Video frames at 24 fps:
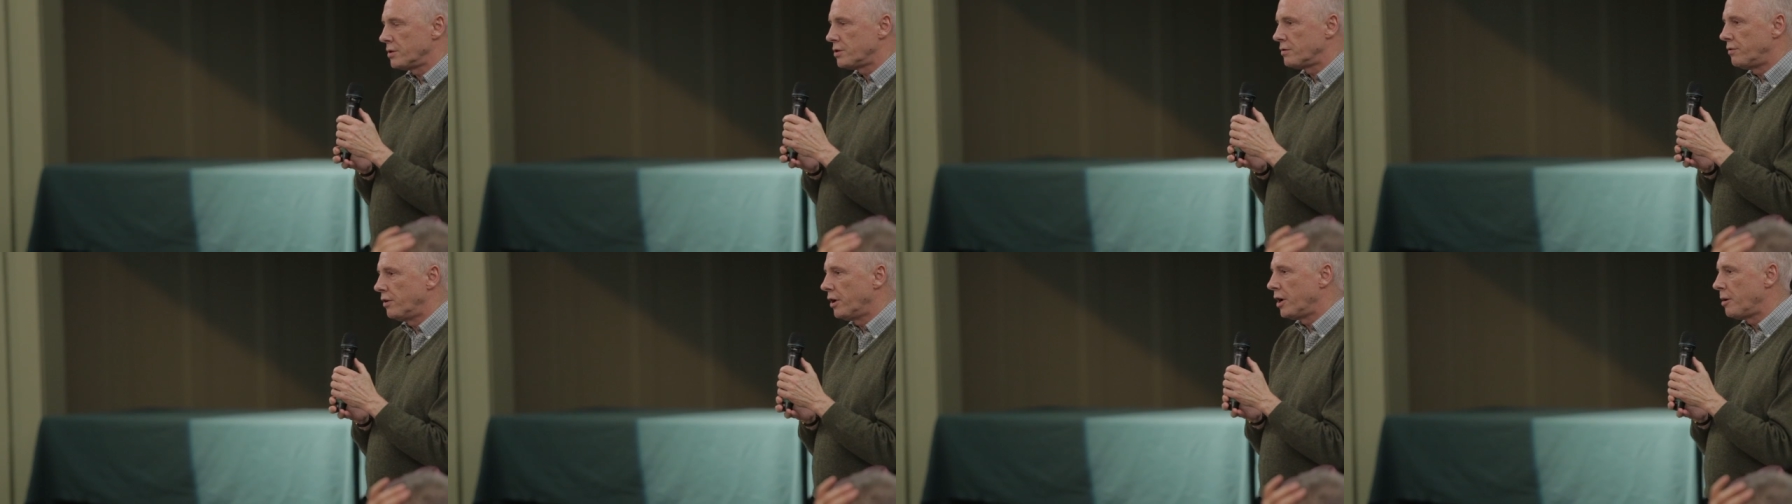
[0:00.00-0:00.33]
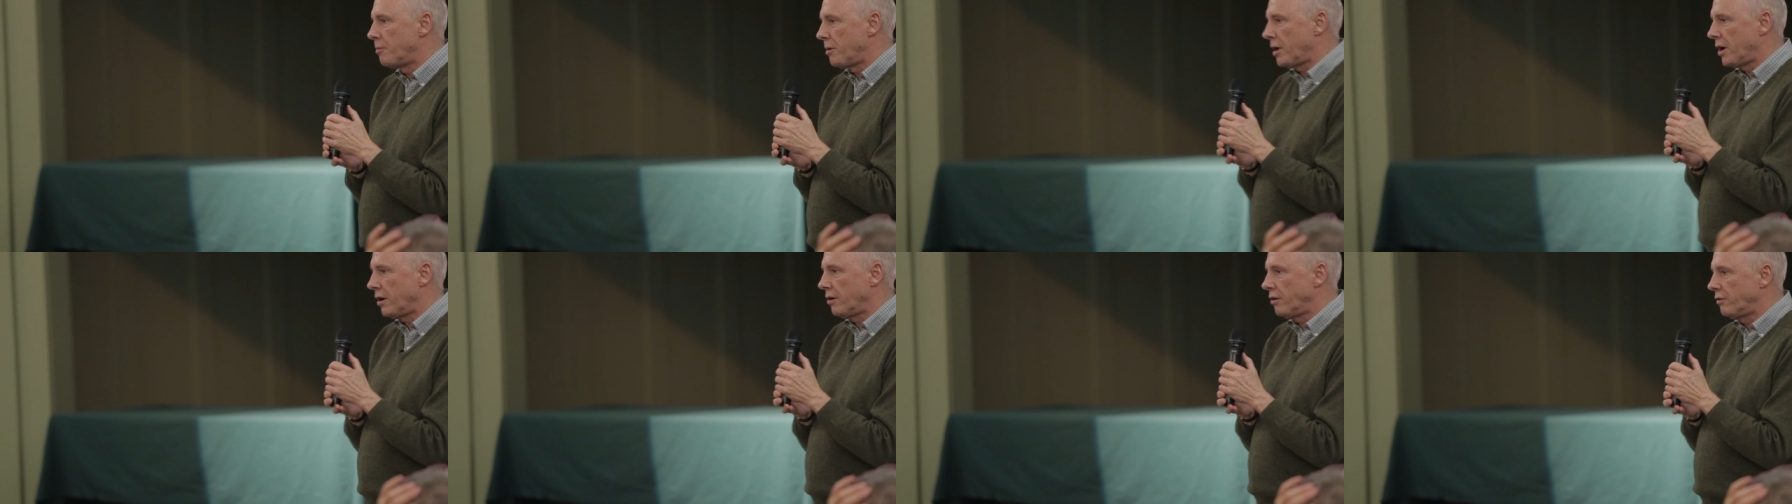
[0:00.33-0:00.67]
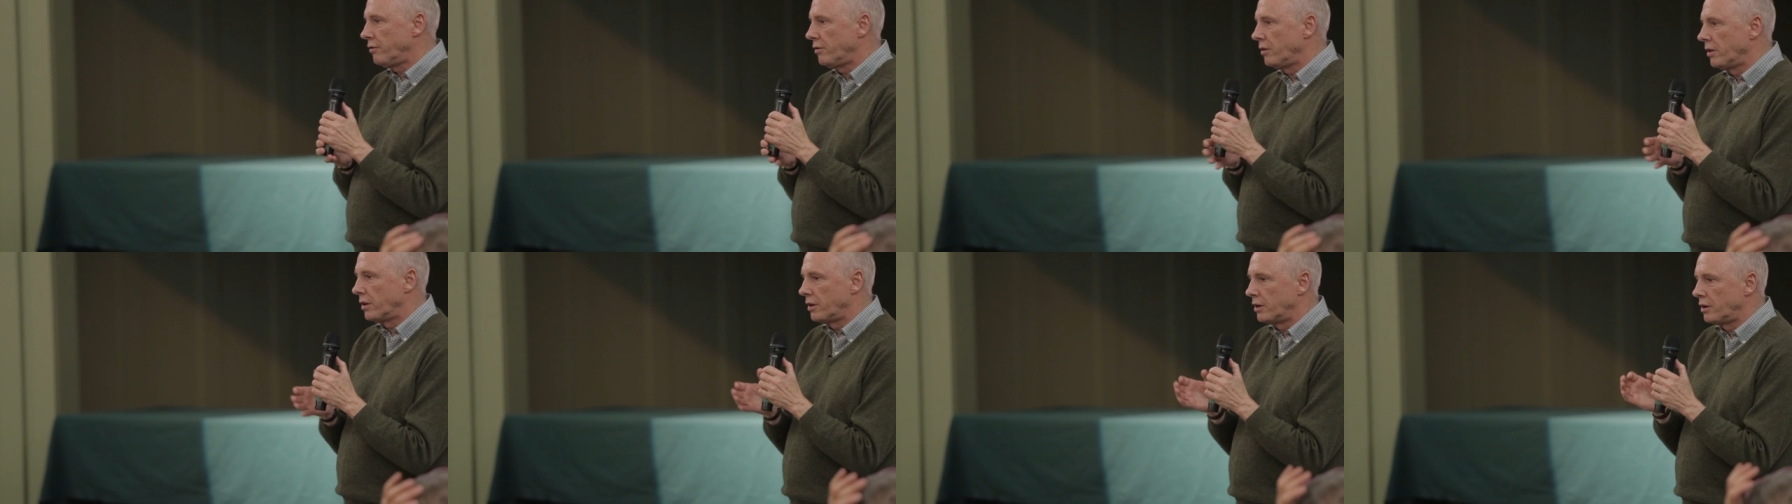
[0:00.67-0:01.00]
was very
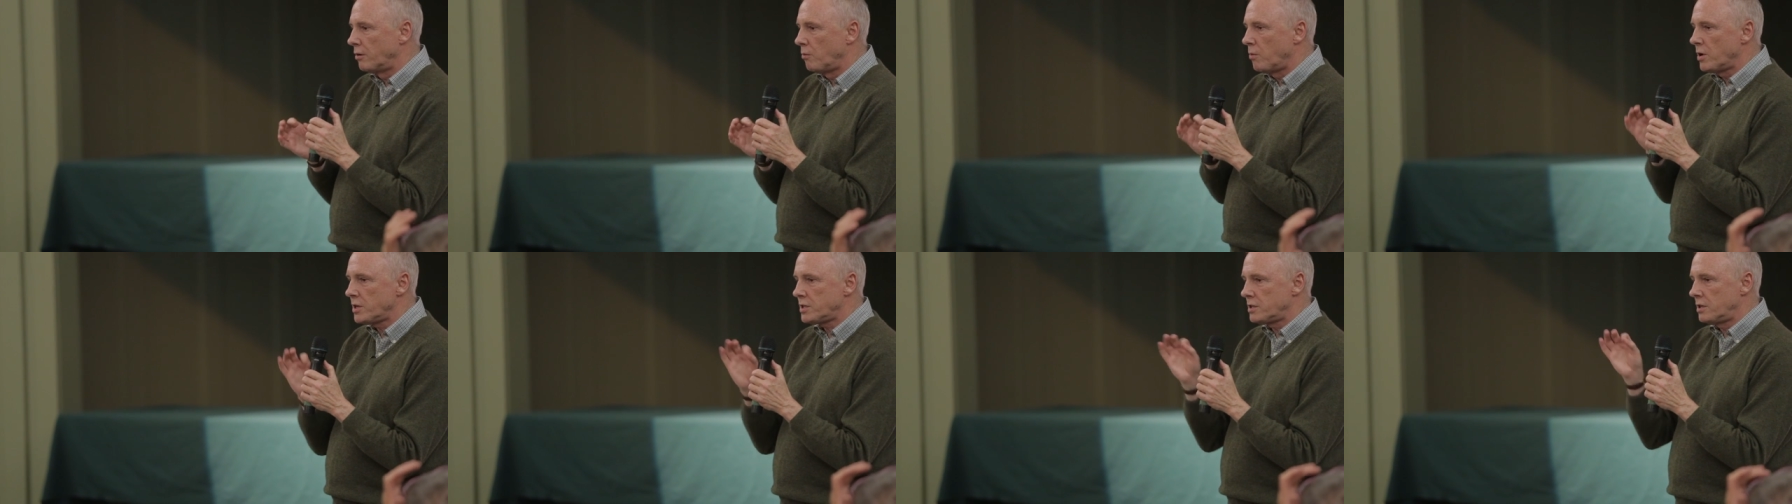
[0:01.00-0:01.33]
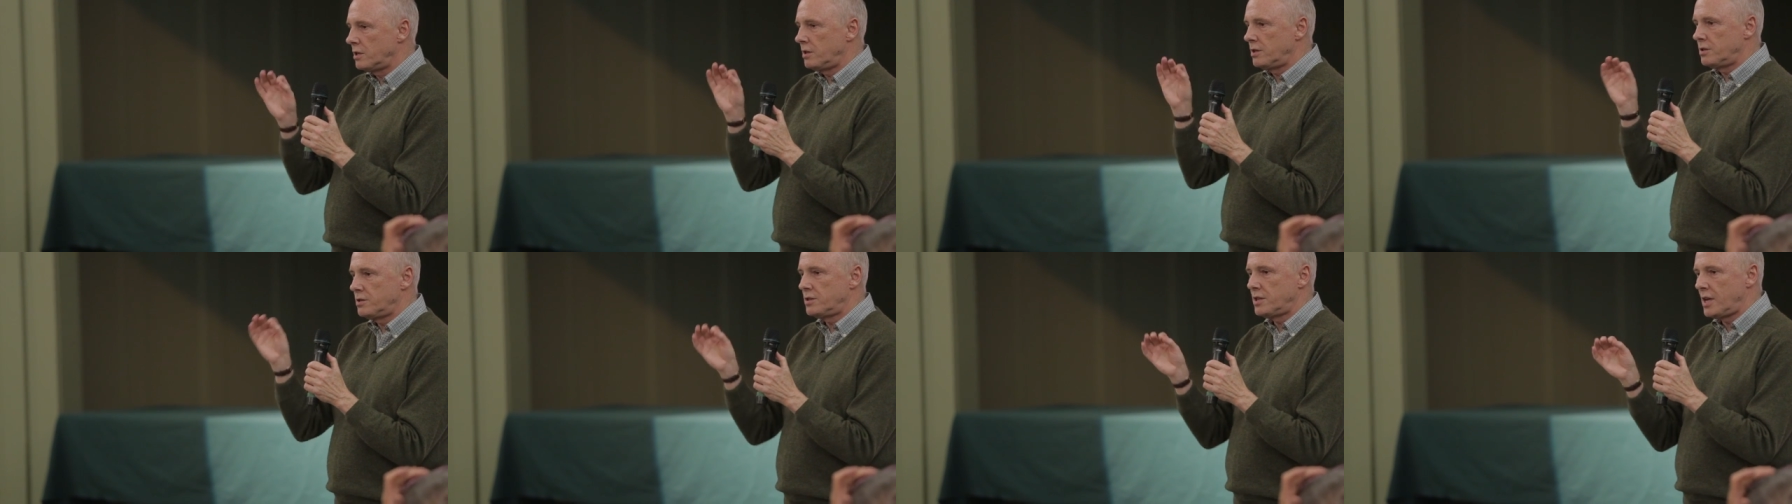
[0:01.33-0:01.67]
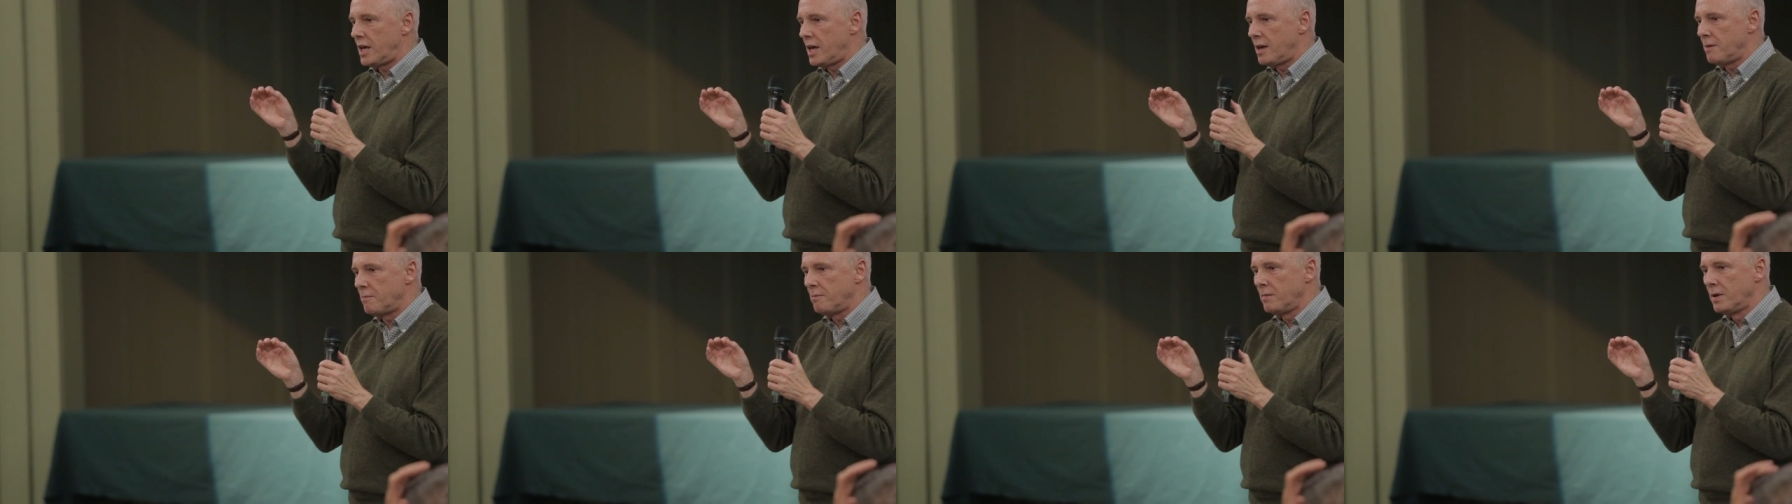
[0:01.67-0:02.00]
powerful, and it wasn't the
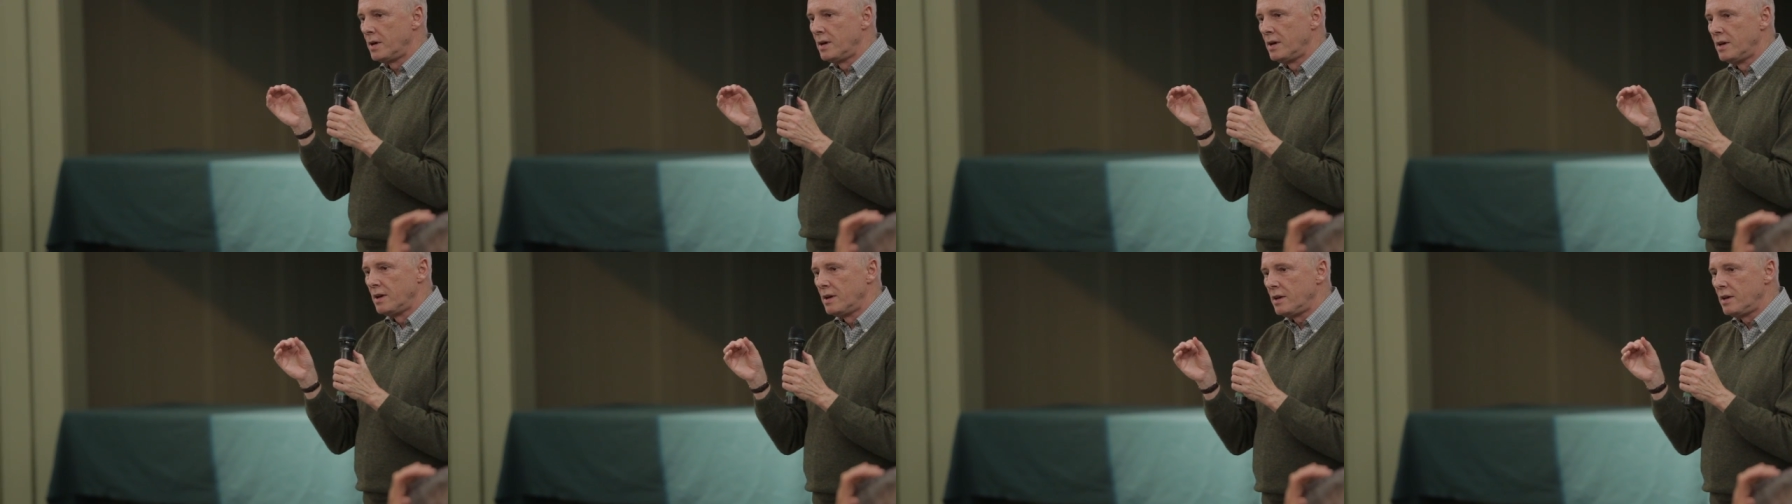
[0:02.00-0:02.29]
same